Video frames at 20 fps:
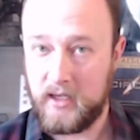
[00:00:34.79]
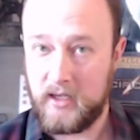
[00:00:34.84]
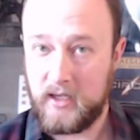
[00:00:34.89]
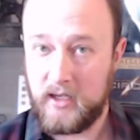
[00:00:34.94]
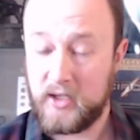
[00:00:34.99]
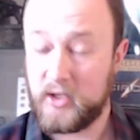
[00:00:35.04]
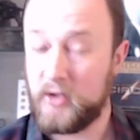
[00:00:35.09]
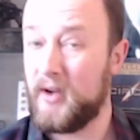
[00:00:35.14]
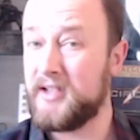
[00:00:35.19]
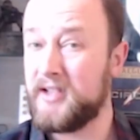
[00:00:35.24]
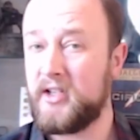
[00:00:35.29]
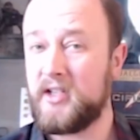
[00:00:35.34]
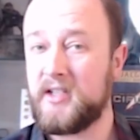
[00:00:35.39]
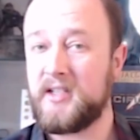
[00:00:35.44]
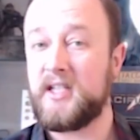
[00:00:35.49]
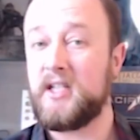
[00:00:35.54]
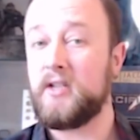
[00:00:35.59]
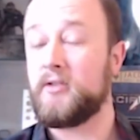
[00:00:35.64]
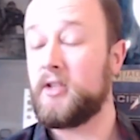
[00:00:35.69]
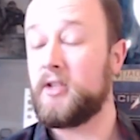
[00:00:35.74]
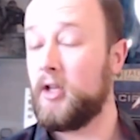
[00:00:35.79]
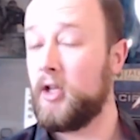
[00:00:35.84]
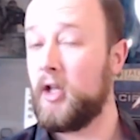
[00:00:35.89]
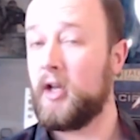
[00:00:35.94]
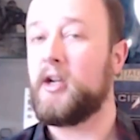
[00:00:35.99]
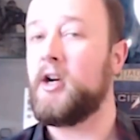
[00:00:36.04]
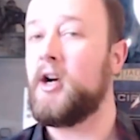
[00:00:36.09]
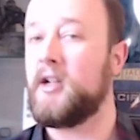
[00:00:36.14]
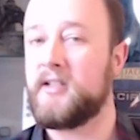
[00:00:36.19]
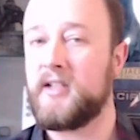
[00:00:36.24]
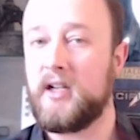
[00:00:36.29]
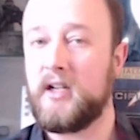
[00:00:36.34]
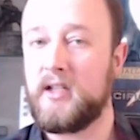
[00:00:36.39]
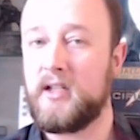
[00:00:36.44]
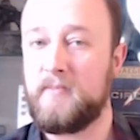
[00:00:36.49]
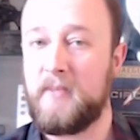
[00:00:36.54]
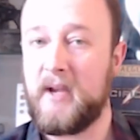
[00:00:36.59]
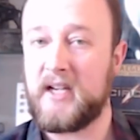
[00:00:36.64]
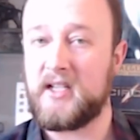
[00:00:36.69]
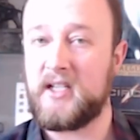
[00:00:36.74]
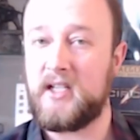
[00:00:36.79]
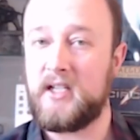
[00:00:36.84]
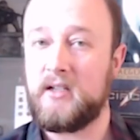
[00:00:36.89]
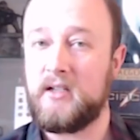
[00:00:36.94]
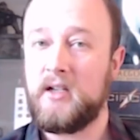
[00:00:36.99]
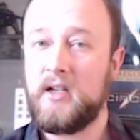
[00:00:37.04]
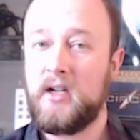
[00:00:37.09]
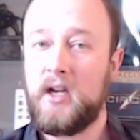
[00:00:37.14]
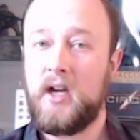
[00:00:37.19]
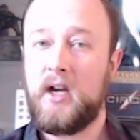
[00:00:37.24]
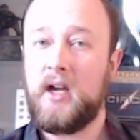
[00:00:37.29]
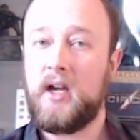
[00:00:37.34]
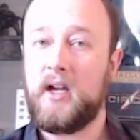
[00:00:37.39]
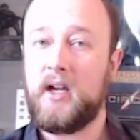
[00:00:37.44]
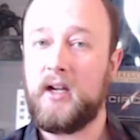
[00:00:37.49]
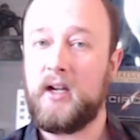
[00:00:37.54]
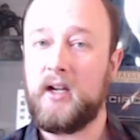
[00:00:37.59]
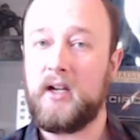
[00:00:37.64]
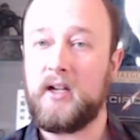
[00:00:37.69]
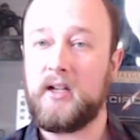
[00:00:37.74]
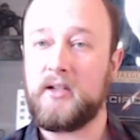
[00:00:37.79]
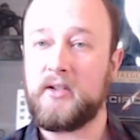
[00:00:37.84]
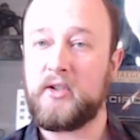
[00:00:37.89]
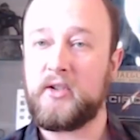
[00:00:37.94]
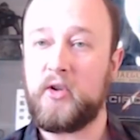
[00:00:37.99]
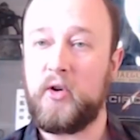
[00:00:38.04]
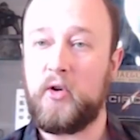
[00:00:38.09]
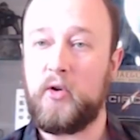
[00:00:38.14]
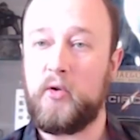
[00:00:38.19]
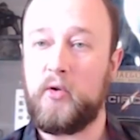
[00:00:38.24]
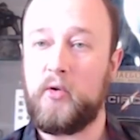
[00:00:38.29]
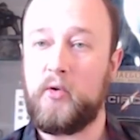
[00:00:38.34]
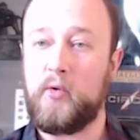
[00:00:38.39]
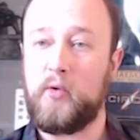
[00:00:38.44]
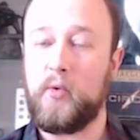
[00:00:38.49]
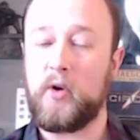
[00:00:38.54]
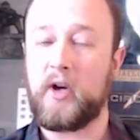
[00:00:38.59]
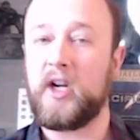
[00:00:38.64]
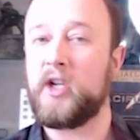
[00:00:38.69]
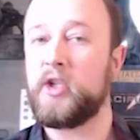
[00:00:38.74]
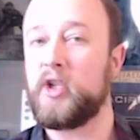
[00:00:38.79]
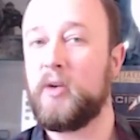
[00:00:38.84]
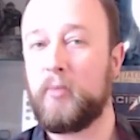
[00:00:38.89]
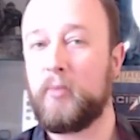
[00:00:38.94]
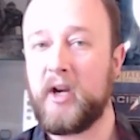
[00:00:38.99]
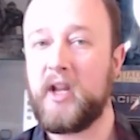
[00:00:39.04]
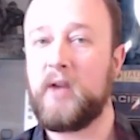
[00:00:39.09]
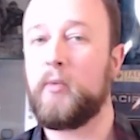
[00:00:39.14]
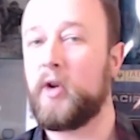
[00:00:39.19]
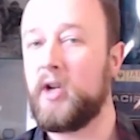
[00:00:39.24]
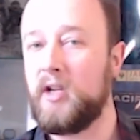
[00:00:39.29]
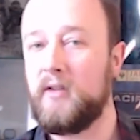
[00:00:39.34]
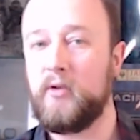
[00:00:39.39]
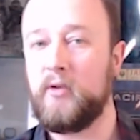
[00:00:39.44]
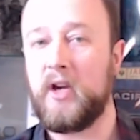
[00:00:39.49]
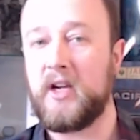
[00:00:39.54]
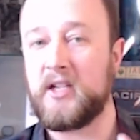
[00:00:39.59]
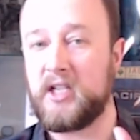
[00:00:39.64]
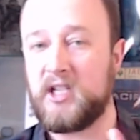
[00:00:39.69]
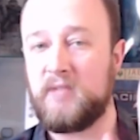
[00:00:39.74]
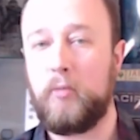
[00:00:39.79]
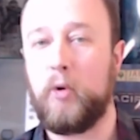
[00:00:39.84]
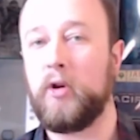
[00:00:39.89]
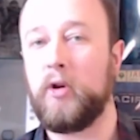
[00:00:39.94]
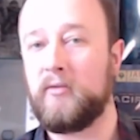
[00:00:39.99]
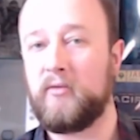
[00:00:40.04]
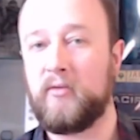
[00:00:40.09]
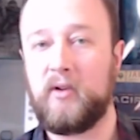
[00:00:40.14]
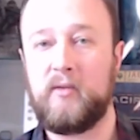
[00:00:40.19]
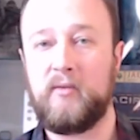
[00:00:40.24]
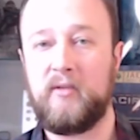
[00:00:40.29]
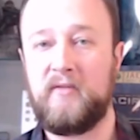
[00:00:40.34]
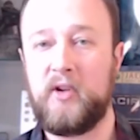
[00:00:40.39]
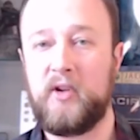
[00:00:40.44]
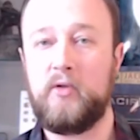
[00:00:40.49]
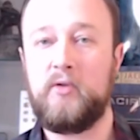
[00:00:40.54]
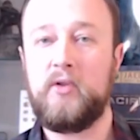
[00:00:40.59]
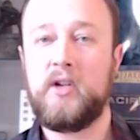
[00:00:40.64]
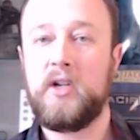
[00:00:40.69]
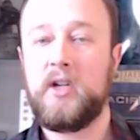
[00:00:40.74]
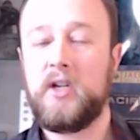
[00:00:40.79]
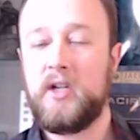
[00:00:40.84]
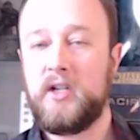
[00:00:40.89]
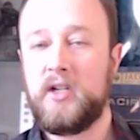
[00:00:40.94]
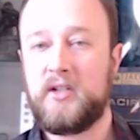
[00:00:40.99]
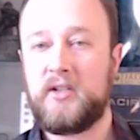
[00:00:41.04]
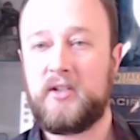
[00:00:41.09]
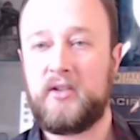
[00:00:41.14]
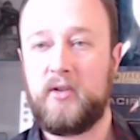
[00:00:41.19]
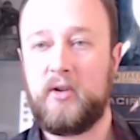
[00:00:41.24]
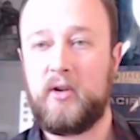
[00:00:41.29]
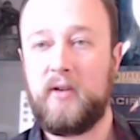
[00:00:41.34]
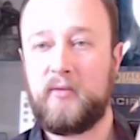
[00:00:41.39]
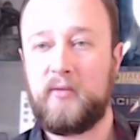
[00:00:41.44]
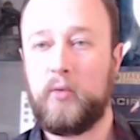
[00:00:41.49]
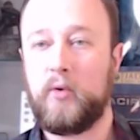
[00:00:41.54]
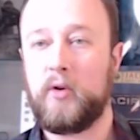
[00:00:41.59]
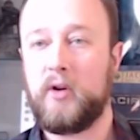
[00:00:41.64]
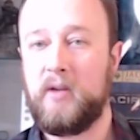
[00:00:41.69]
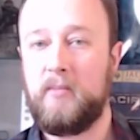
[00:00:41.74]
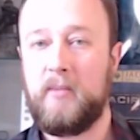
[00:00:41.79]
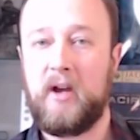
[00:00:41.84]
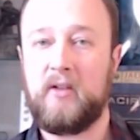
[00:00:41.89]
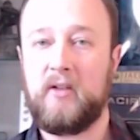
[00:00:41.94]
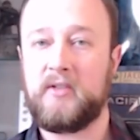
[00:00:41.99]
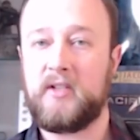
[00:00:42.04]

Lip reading: So as you can see, there's a lot of content in this magazine. So we're going to jump right in. We're going to give you guys a spoiler-free review, so you don't have to worry about